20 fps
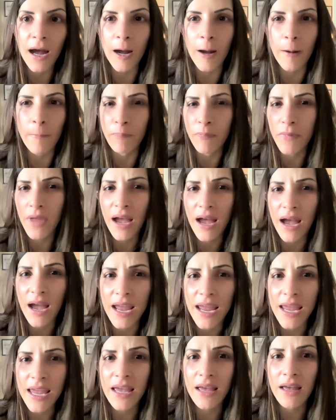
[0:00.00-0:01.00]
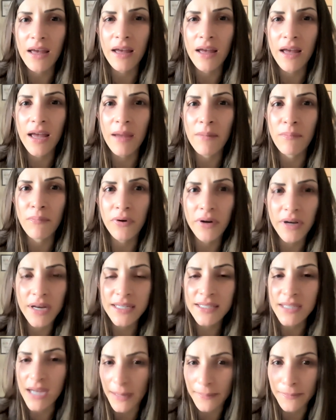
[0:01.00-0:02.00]
Um, I am
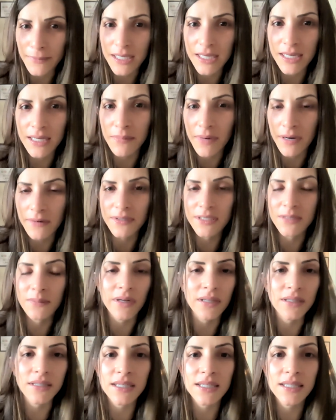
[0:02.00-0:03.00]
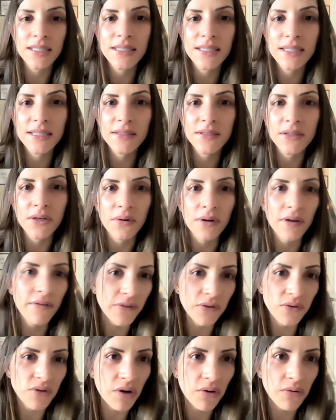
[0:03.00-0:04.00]
pretty timely in my responses. So
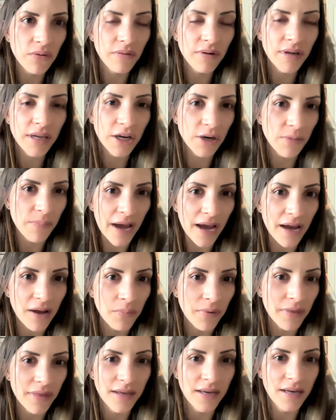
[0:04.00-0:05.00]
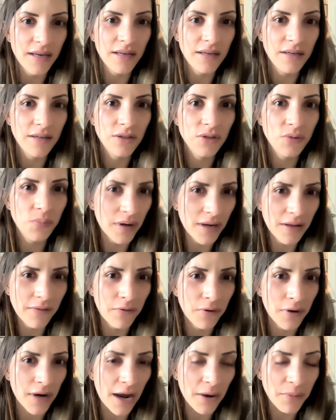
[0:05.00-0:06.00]
if you don't hear back within
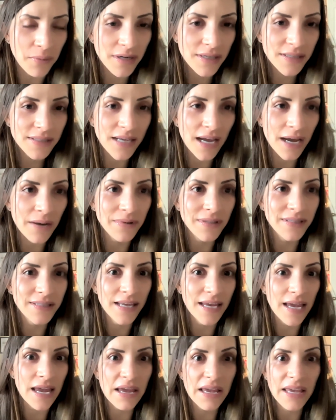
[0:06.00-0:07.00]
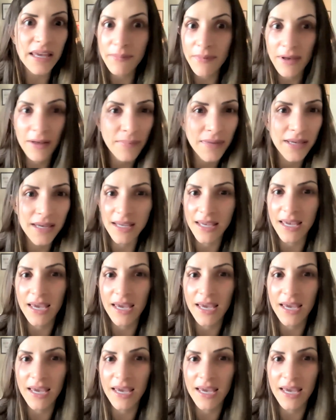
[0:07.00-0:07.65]
24 hours, I would say email me